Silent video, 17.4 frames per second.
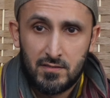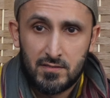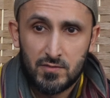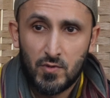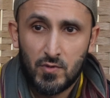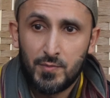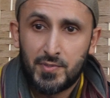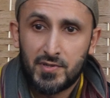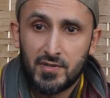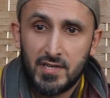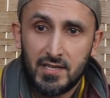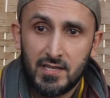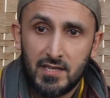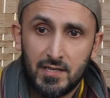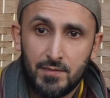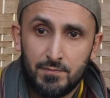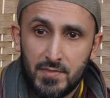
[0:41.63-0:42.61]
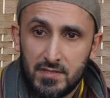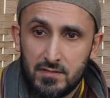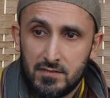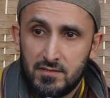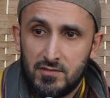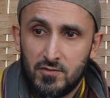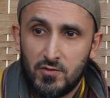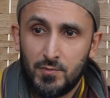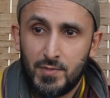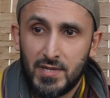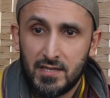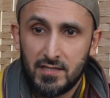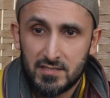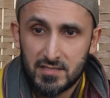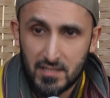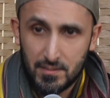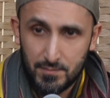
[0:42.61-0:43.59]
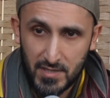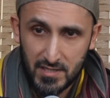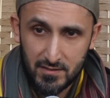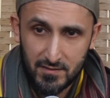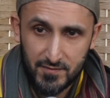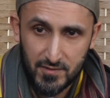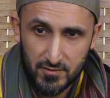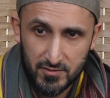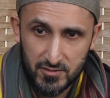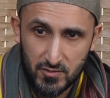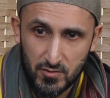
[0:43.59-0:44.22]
So we pray Him to obey His command for us